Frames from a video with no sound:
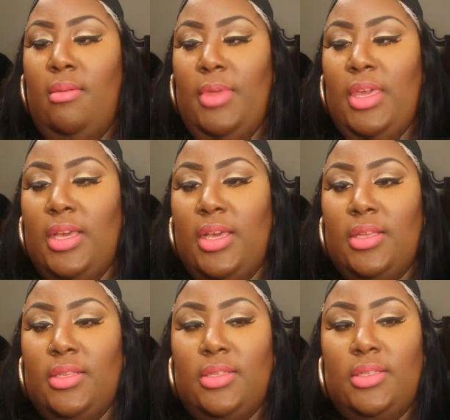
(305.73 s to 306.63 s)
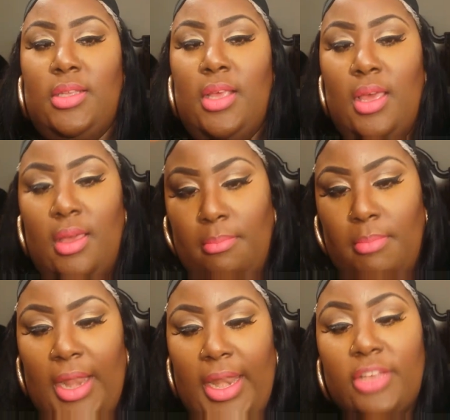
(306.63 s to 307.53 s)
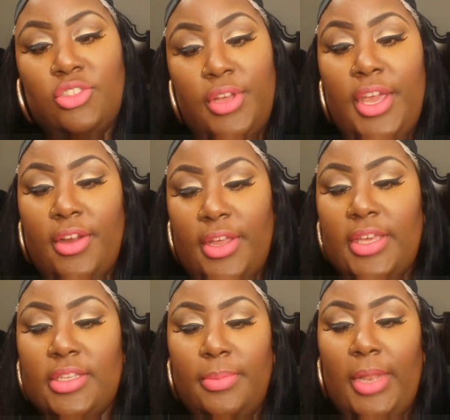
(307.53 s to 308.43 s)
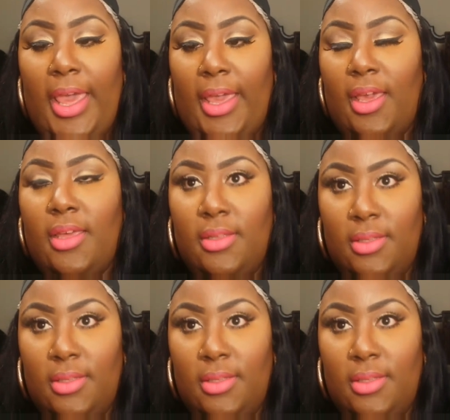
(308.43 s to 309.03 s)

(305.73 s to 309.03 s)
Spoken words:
because my natural hair is black.